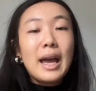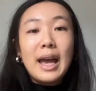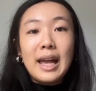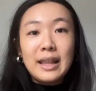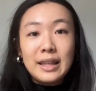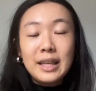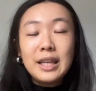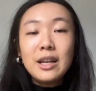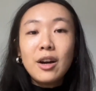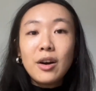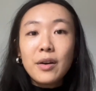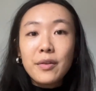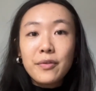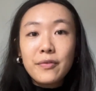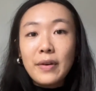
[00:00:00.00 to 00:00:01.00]
And here
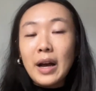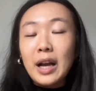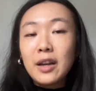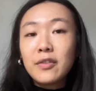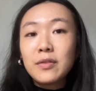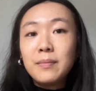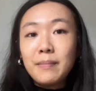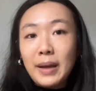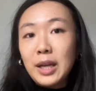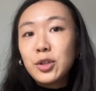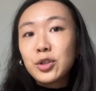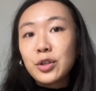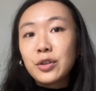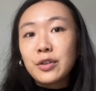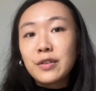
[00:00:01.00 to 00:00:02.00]
are 5
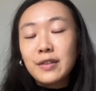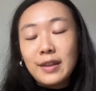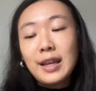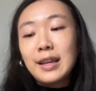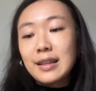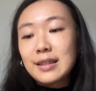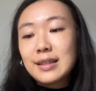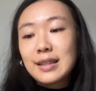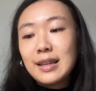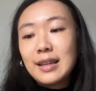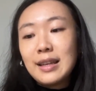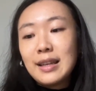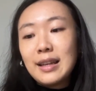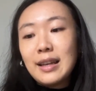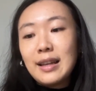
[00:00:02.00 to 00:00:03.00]
major things
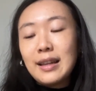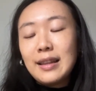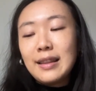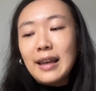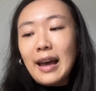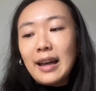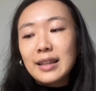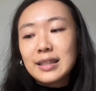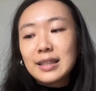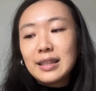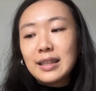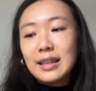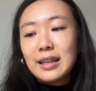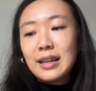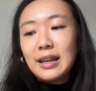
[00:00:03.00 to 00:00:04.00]
that
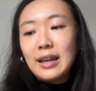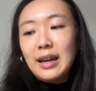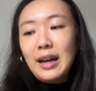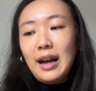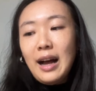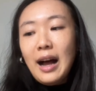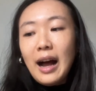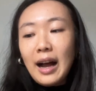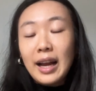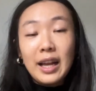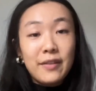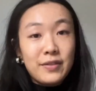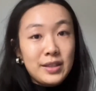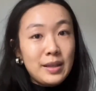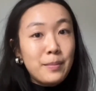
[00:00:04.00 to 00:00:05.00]
I
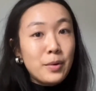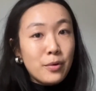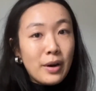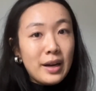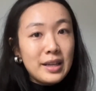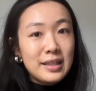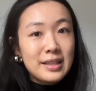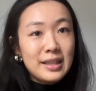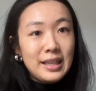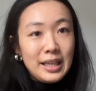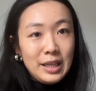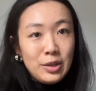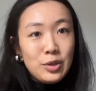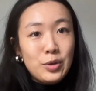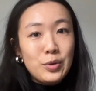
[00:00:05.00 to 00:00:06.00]
have summarized
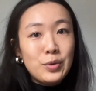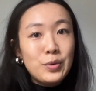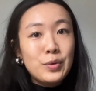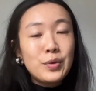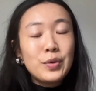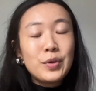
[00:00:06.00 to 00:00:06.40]
into